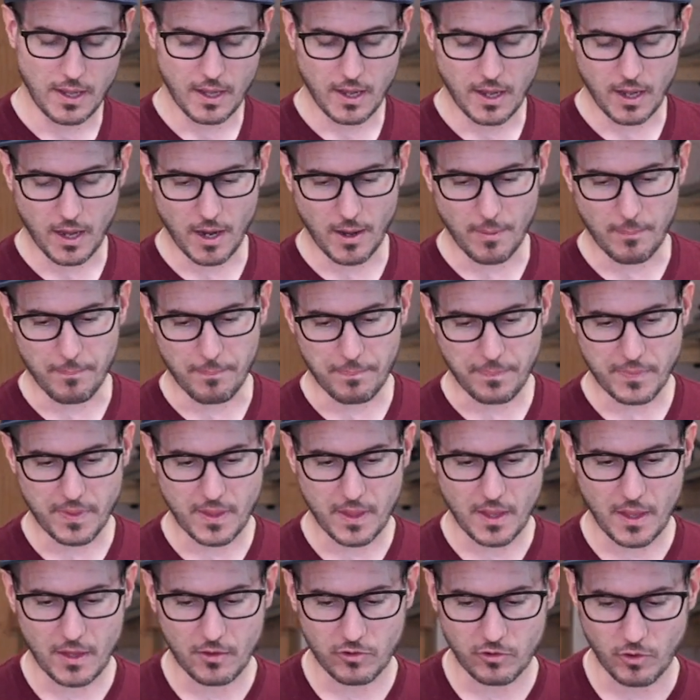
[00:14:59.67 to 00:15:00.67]

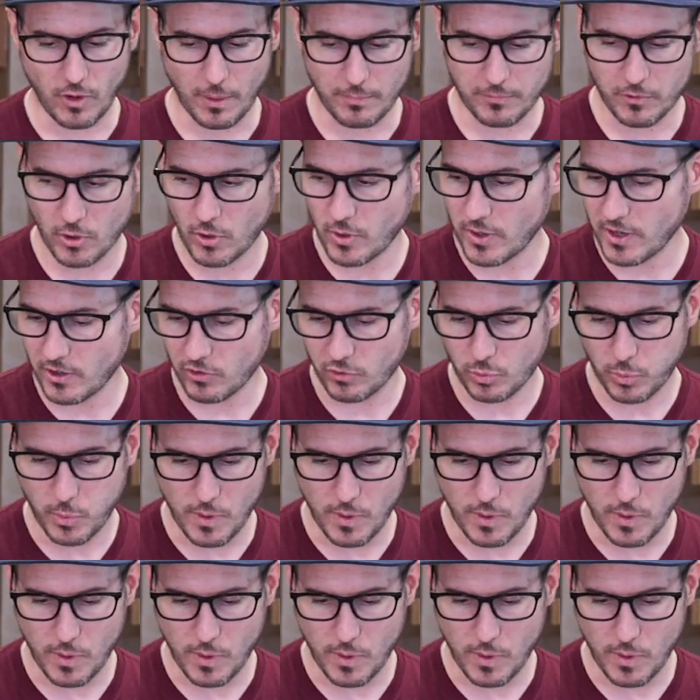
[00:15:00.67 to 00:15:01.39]
So I'm doing this